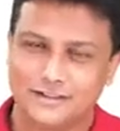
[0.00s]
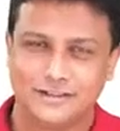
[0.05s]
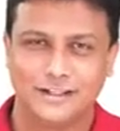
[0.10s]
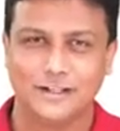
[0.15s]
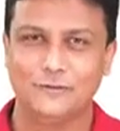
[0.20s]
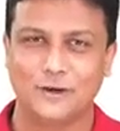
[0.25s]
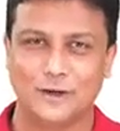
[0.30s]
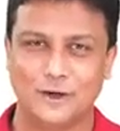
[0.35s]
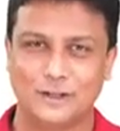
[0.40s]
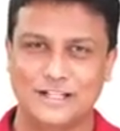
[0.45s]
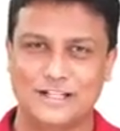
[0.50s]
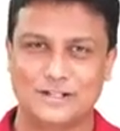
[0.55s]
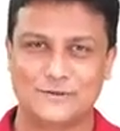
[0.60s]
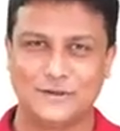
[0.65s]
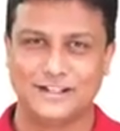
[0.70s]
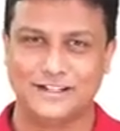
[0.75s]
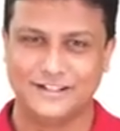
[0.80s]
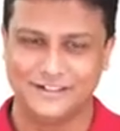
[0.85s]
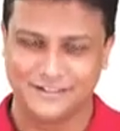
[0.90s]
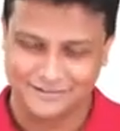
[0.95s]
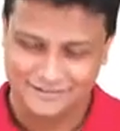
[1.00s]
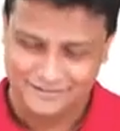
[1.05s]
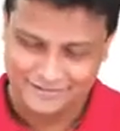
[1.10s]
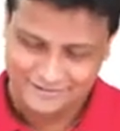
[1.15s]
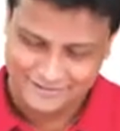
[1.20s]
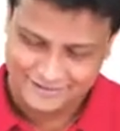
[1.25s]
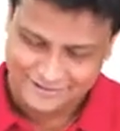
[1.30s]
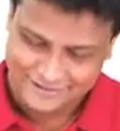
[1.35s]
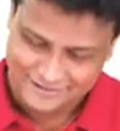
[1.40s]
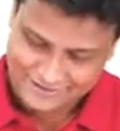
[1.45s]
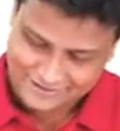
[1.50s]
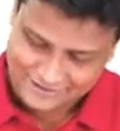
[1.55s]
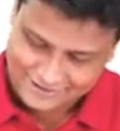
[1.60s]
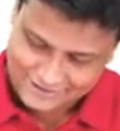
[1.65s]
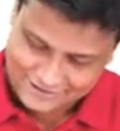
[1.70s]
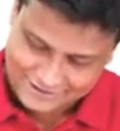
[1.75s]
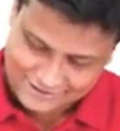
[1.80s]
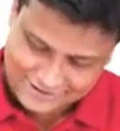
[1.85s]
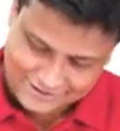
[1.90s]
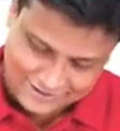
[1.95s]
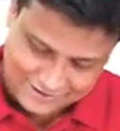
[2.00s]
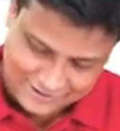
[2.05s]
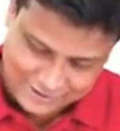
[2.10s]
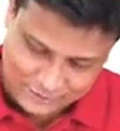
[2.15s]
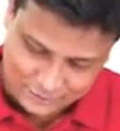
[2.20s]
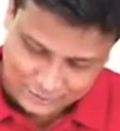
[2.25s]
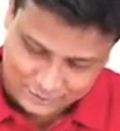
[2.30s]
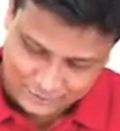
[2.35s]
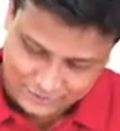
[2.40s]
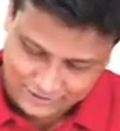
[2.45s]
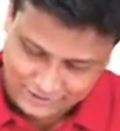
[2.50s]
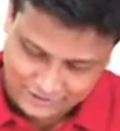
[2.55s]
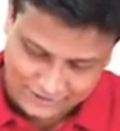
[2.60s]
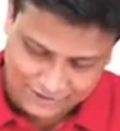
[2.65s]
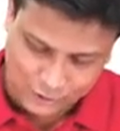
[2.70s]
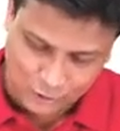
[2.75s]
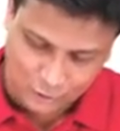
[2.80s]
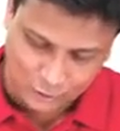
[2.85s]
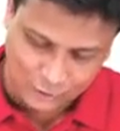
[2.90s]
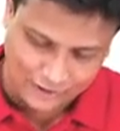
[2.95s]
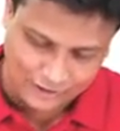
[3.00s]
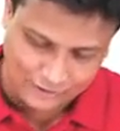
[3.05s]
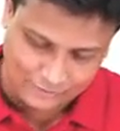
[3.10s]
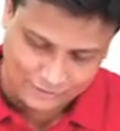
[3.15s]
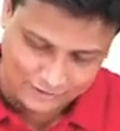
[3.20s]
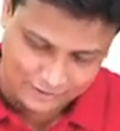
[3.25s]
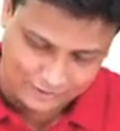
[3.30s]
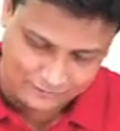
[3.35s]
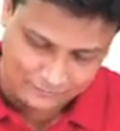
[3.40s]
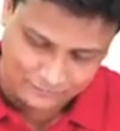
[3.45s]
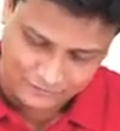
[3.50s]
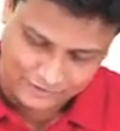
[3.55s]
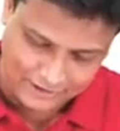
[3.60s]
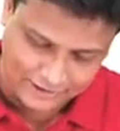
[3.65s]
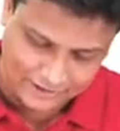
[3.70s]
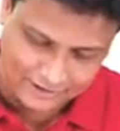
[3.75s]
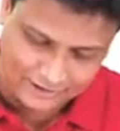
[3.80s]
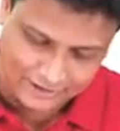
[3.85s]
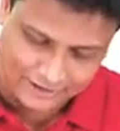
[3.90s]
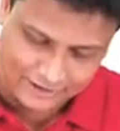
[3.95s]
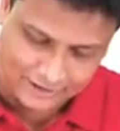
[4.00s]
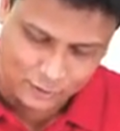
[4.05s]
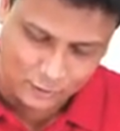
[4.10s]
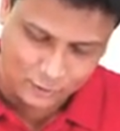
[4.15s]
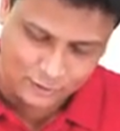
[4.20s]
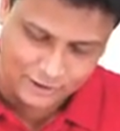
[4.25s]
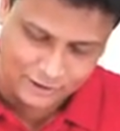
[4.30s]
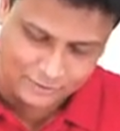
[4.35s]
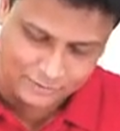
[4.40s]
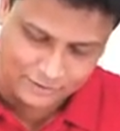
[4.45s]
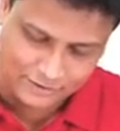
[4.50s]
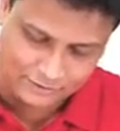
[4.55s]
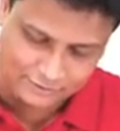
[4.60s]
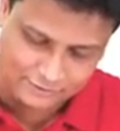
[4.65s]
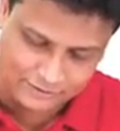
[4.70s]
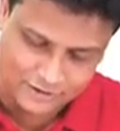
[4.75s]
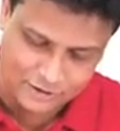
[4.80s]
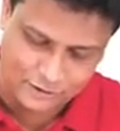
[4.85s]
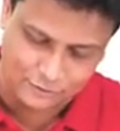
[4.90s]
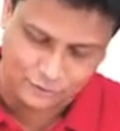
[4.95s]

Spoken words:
then follow this one here. So E. coli, ma. In that E. coli, ma, first